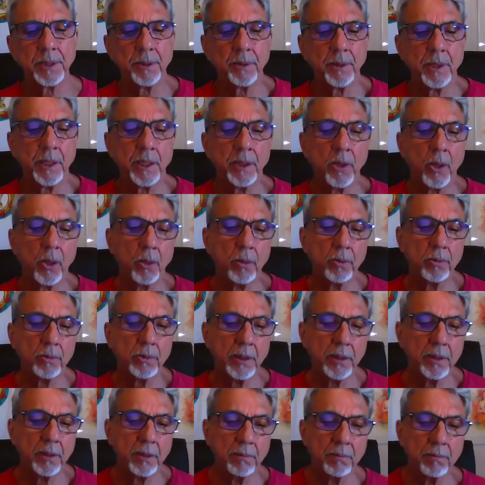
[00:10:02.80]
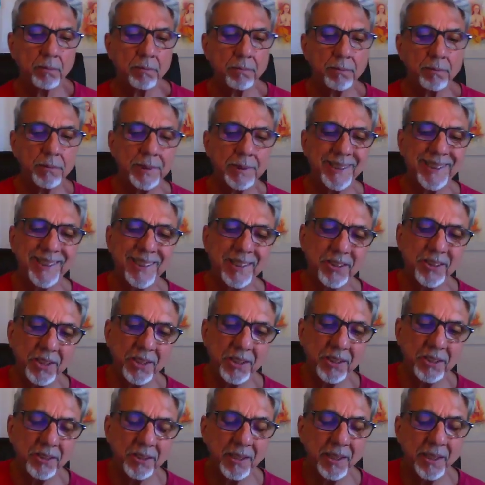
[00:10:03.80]
now, and all the
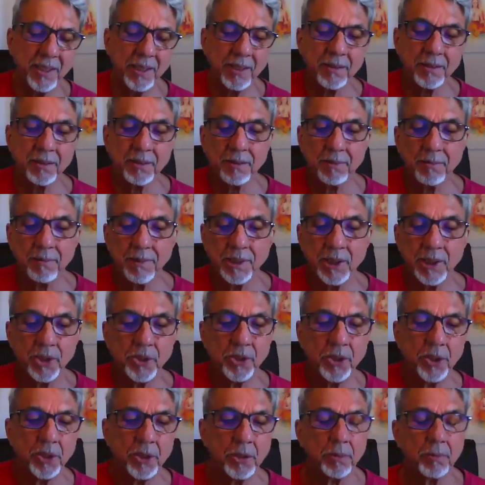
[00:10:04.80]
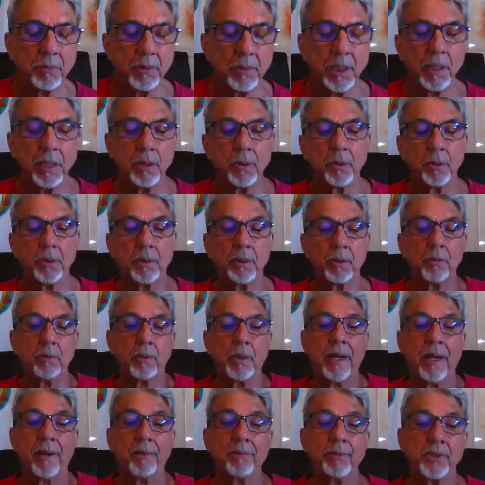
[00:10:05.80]
deities that teach it now or
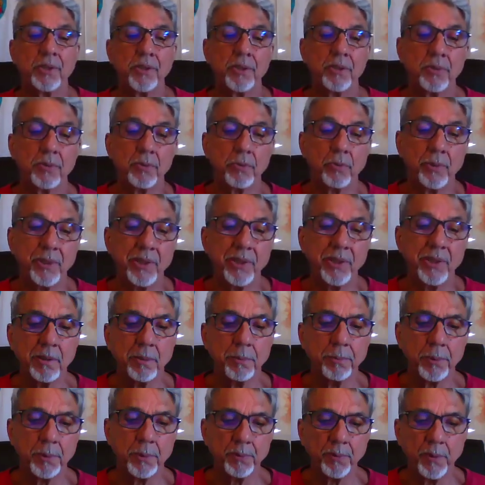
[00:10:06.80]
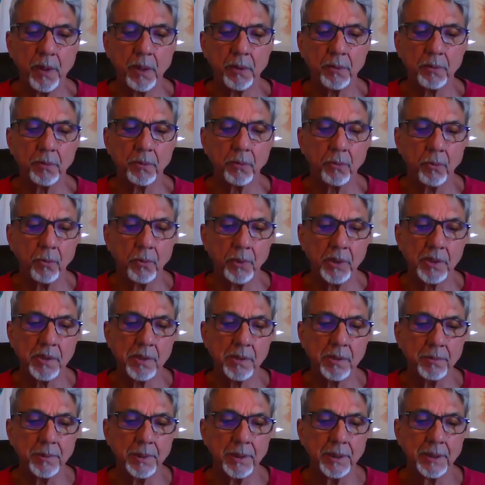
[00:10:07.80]
have this wisdom, profound
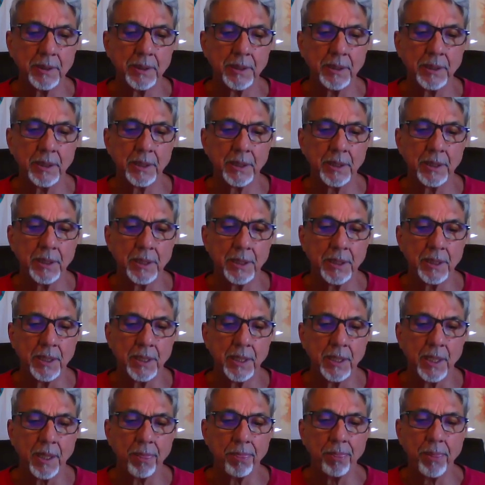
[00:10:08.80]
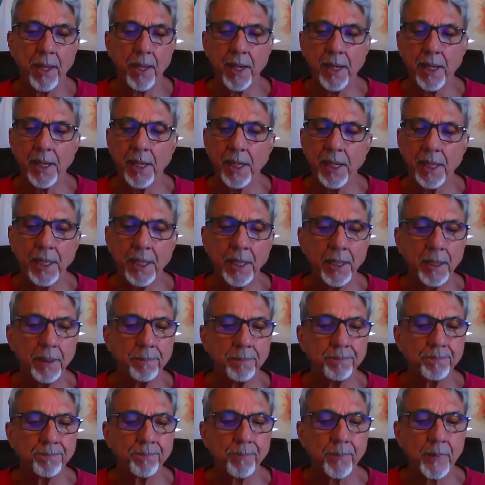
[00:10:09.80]
wisdom,
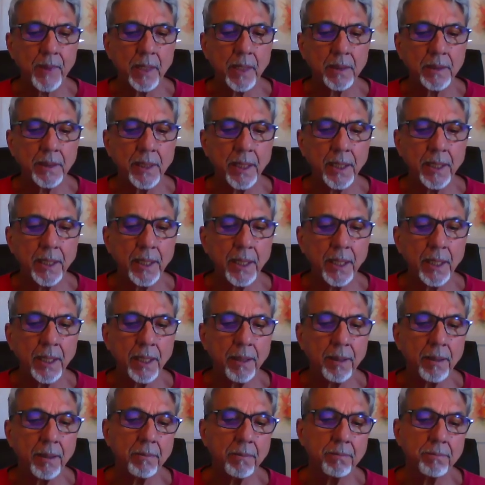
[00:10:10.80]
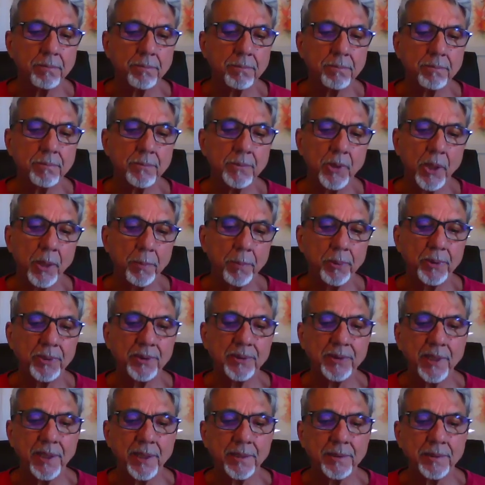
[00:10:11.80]
they are
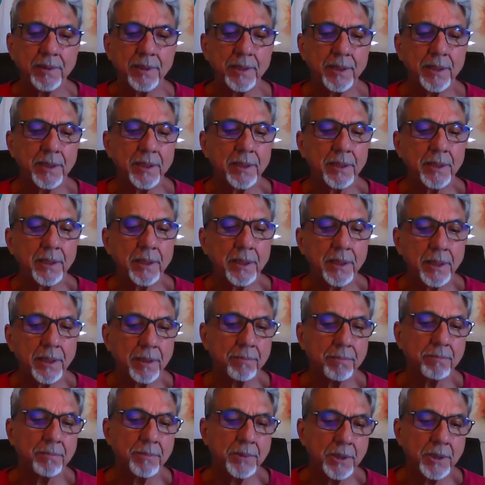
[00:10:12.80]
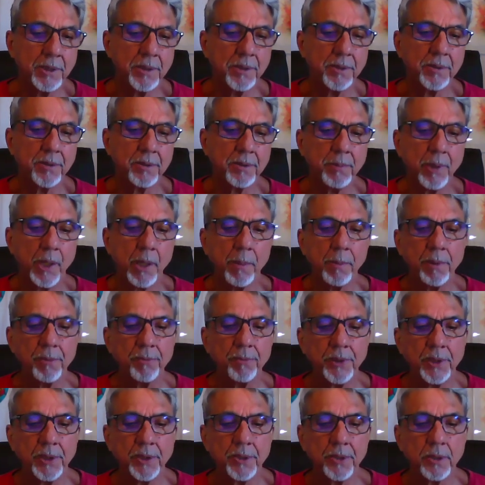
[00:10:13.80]
representing this Brahma,
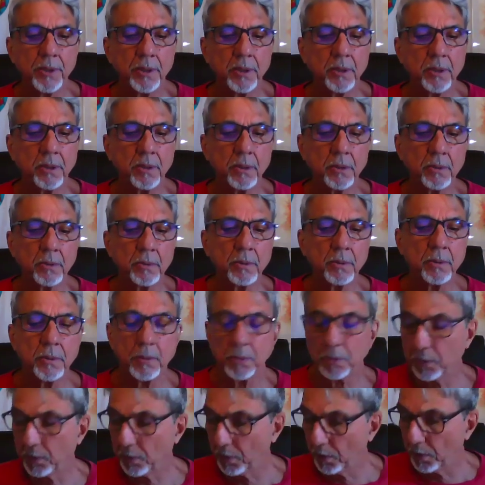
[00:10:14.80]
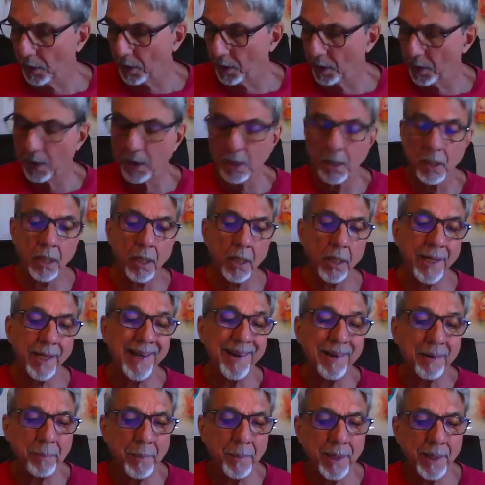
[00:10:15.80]
Vidya, or Guru
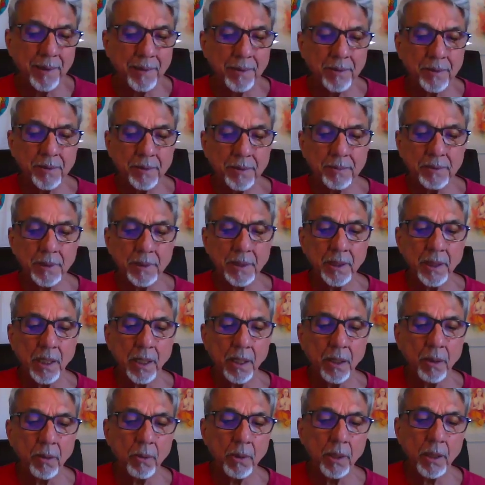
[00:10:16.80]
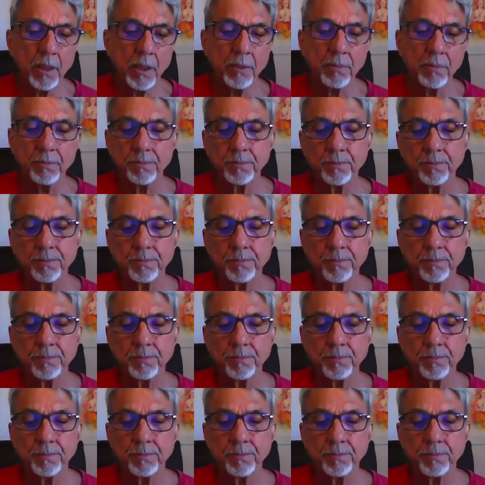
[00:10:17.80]
element in our